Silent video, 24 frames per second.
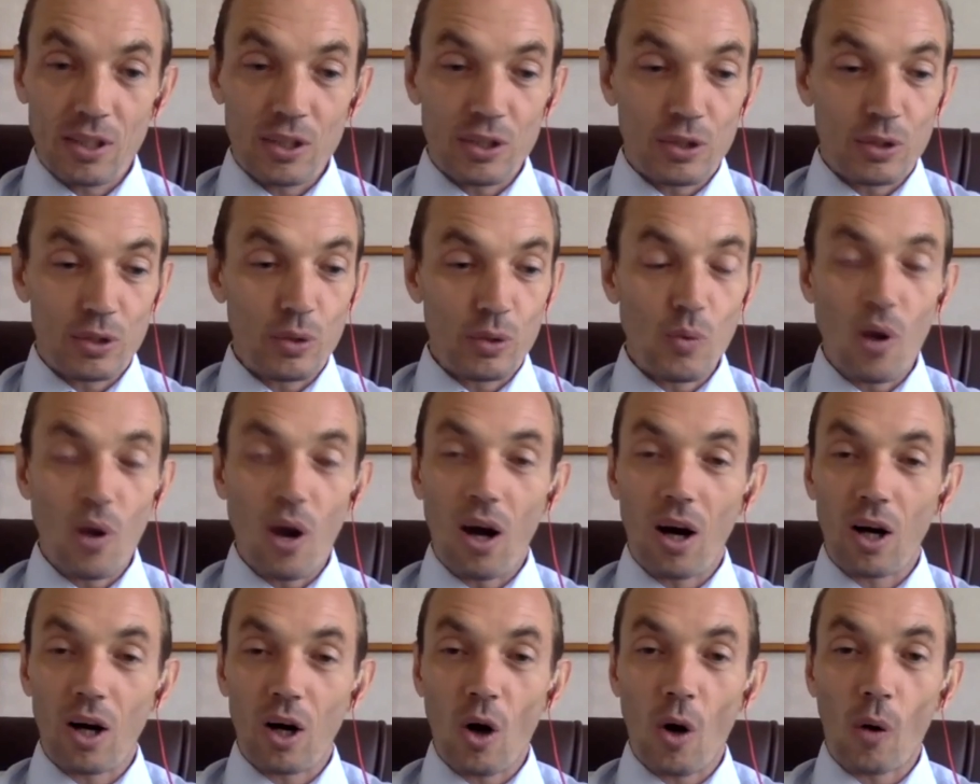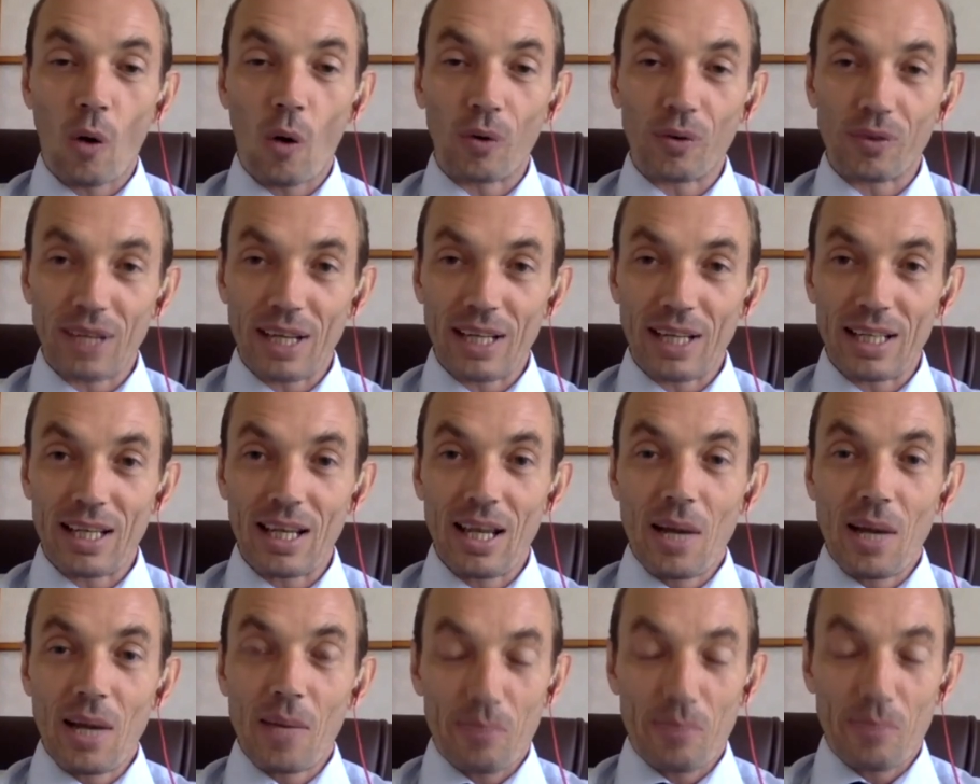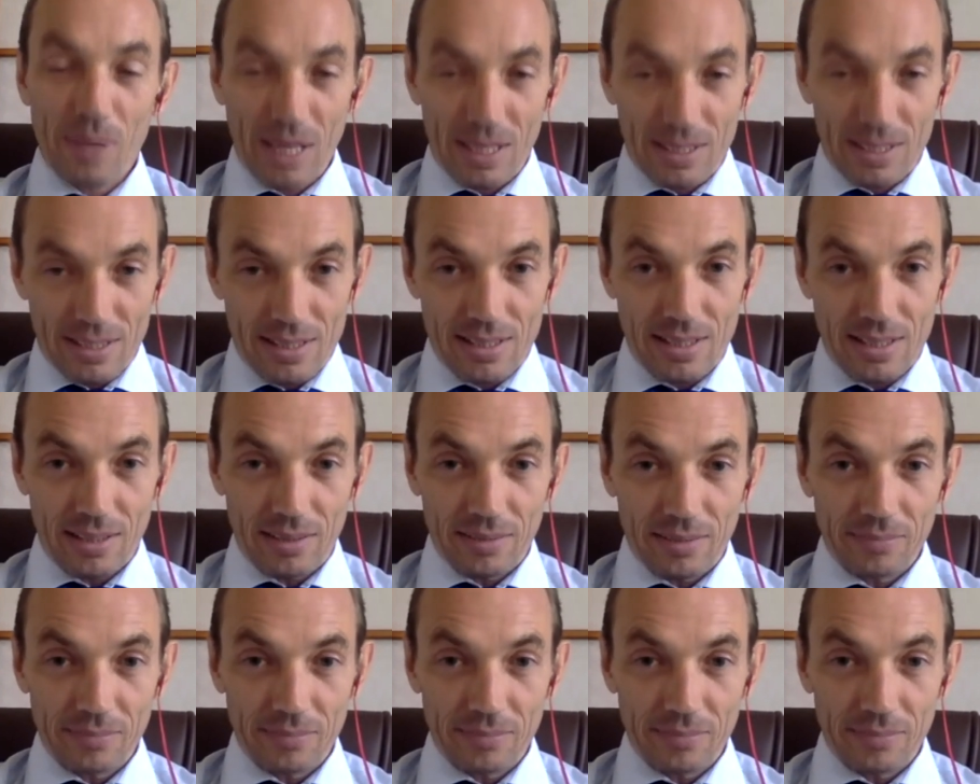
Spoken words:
you are already practicing